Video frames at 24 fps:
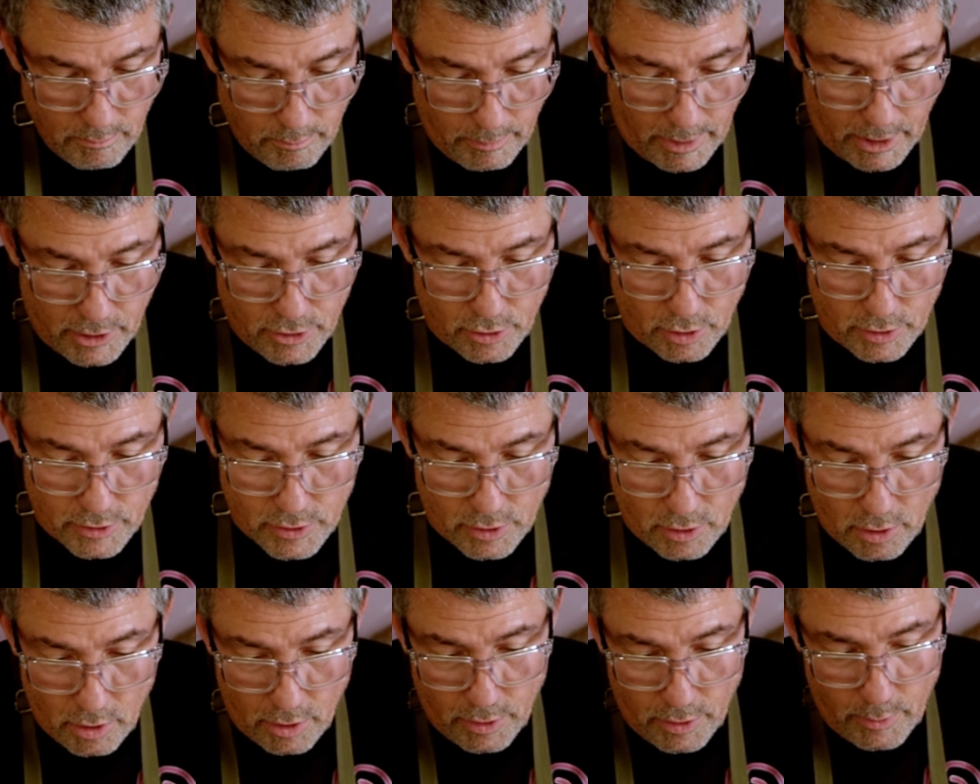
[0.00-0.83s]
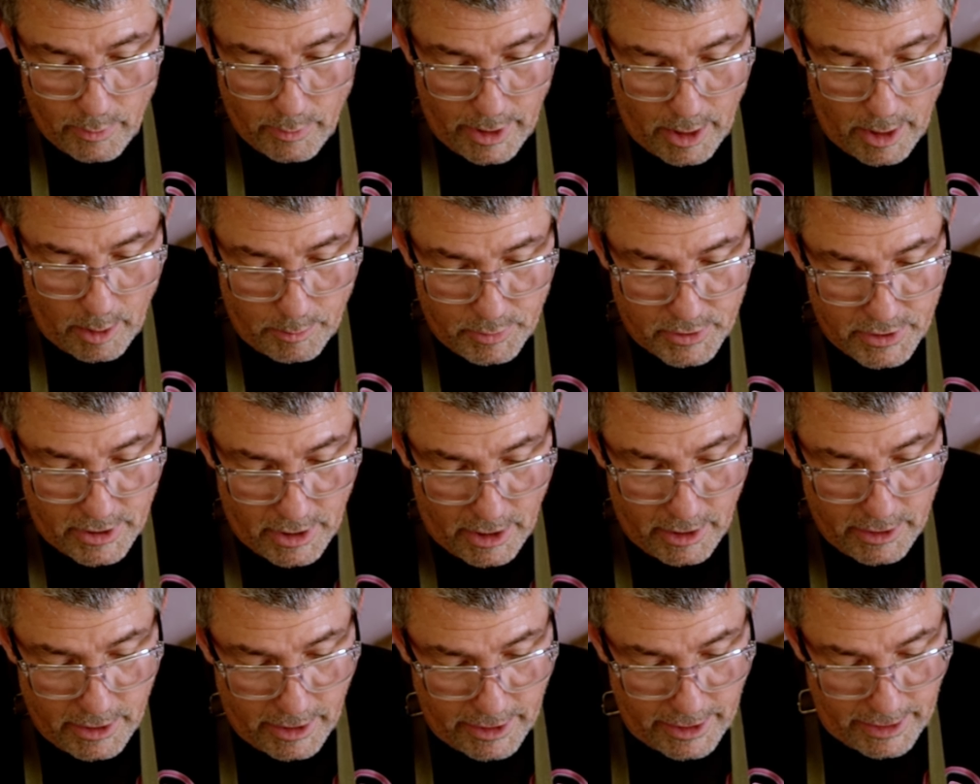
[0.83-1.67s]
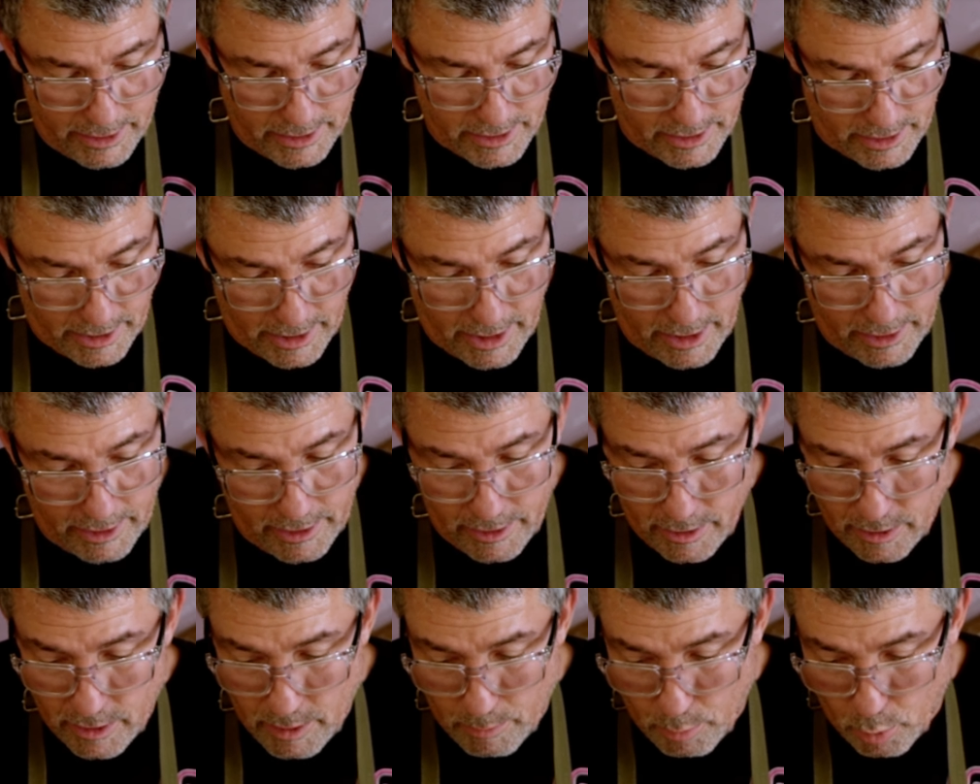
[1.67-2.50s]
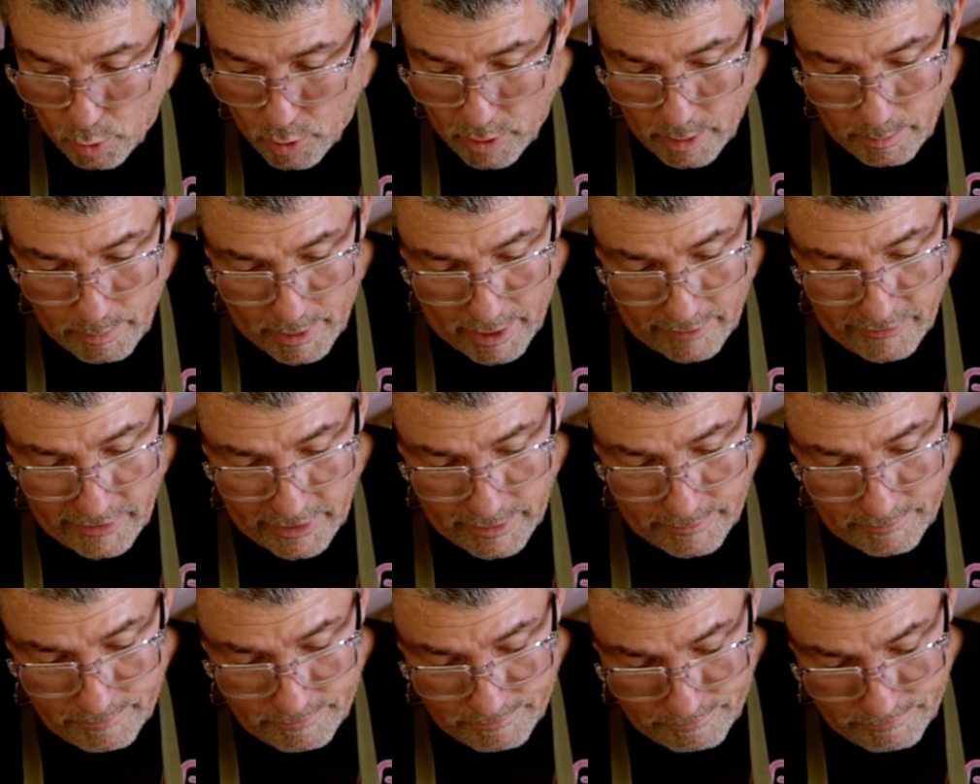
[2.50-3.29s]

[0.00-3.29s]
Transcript: Make sure it's all the way up snug against the board above it.